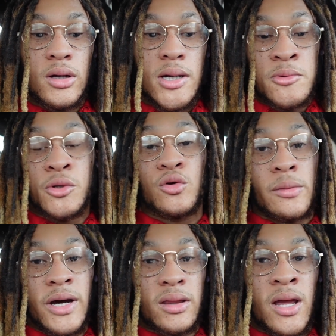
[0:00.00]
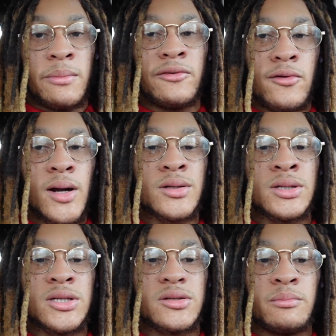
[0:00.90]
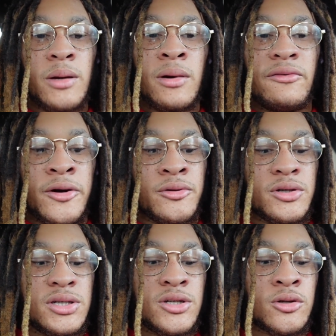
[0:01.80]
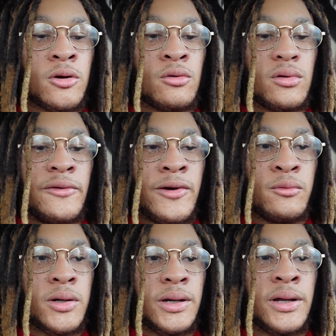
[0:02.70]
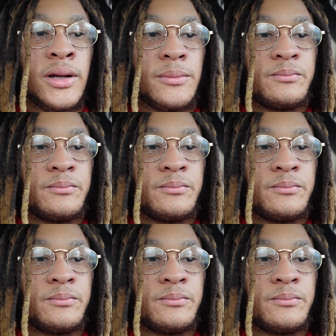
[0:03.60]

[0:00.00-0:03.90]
I want to know about that before I just make my final decision on if I want to get